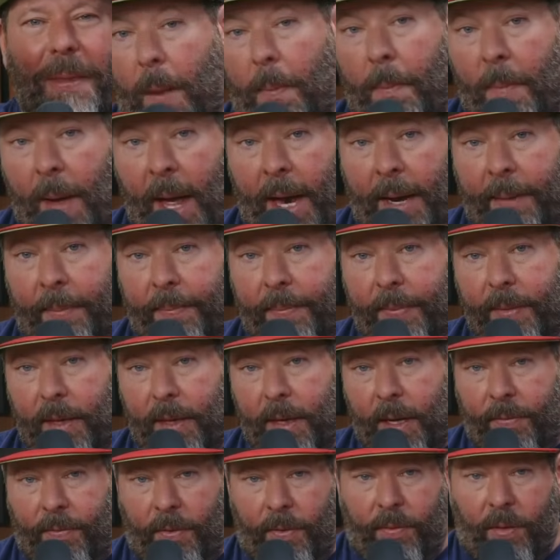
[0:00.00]
Men,
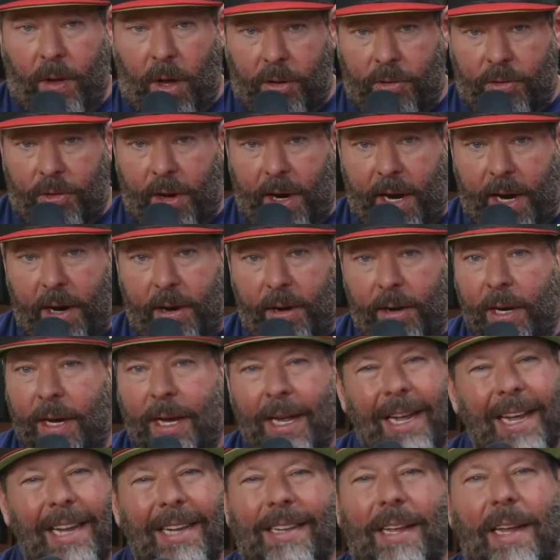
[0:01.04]
if you've lost your hair,
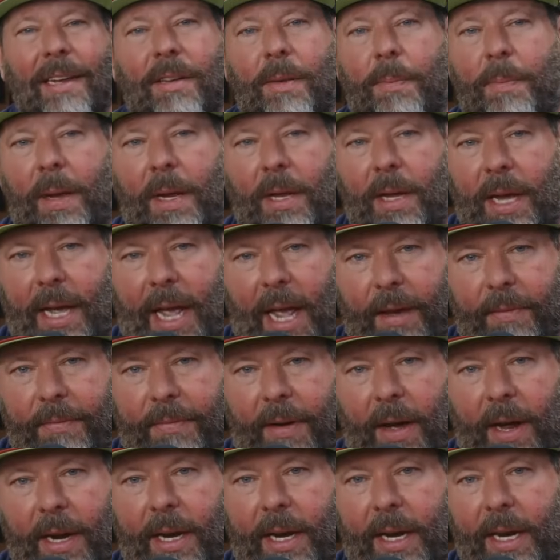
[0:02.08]
it doesn't mean you can't
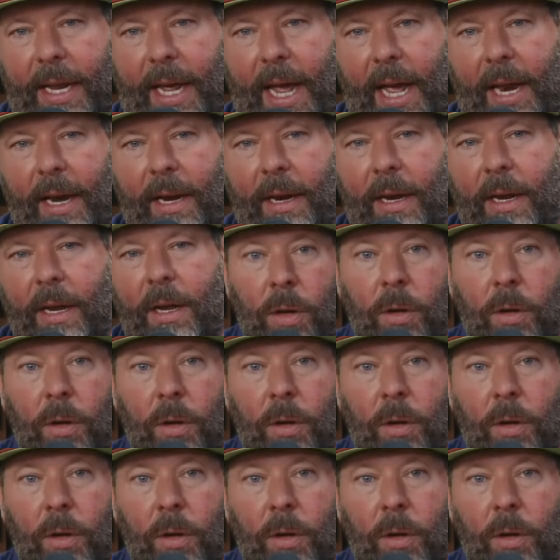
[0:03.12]
find it again.